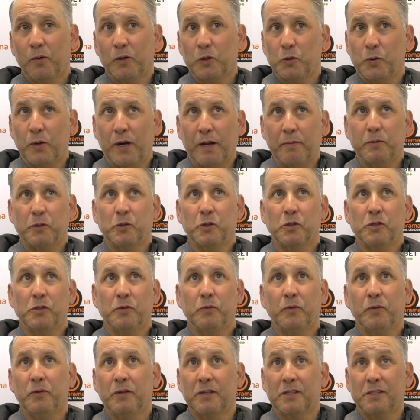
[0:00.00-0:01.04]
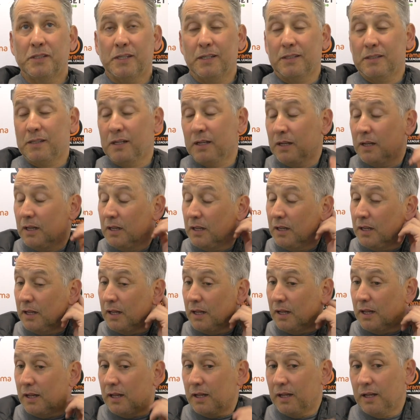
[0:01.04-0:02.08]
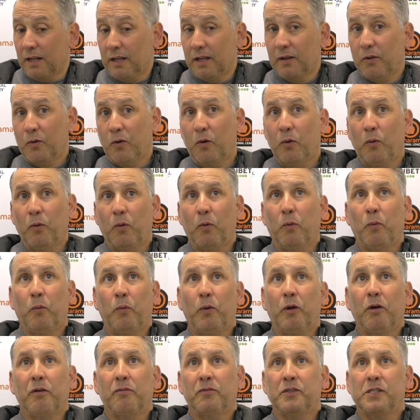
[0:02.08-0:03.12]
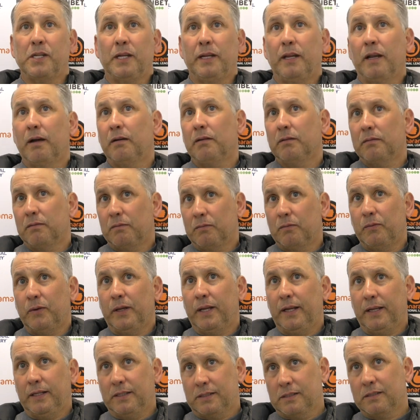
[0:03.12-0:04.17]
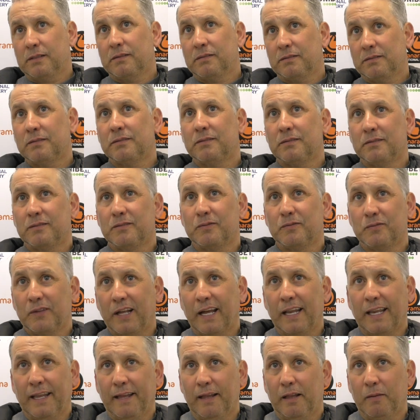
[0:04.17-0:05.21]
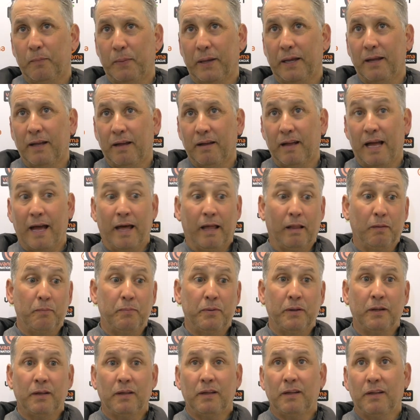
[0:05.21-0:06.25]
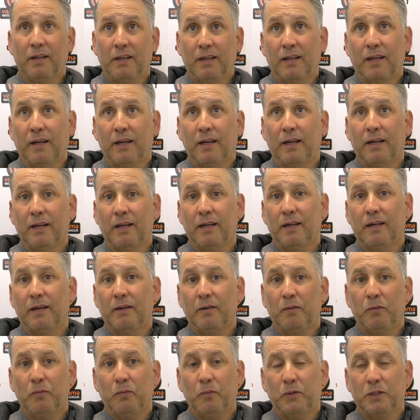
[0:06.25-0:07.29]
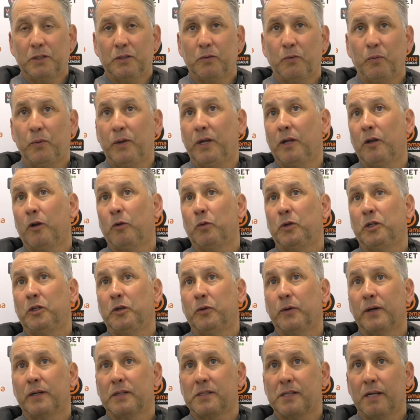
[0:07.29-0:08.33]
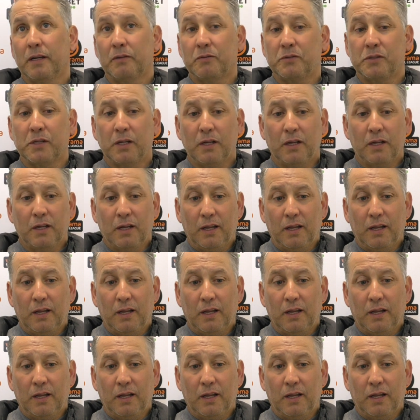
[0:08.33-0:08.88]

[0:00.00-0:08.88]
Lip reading: That's what happens, doesn't it? As I said, we obviously we need a little bit of help, which we can only do ourselves.